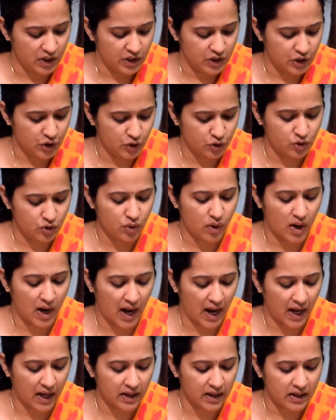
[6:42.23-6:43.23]
Due to
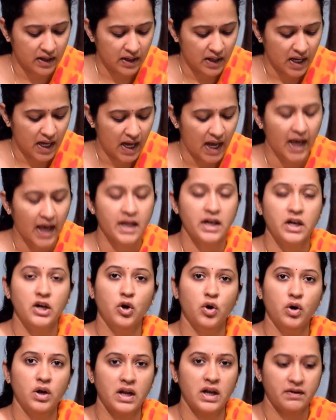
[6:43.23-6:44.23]
high and low
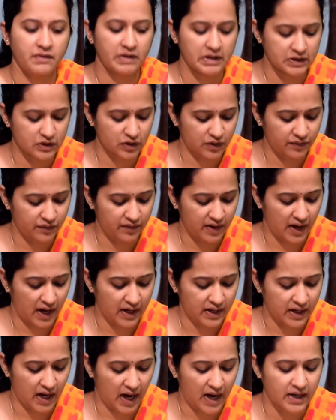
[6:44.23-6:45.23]
levels of
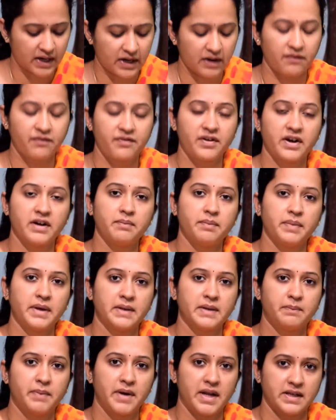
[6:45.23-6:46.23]
land at different
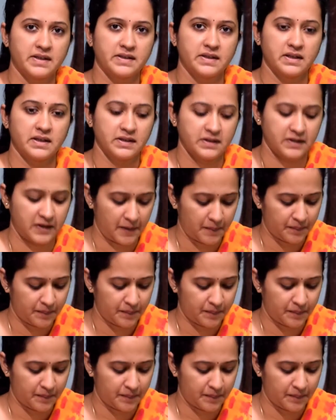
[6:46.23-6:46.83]
places,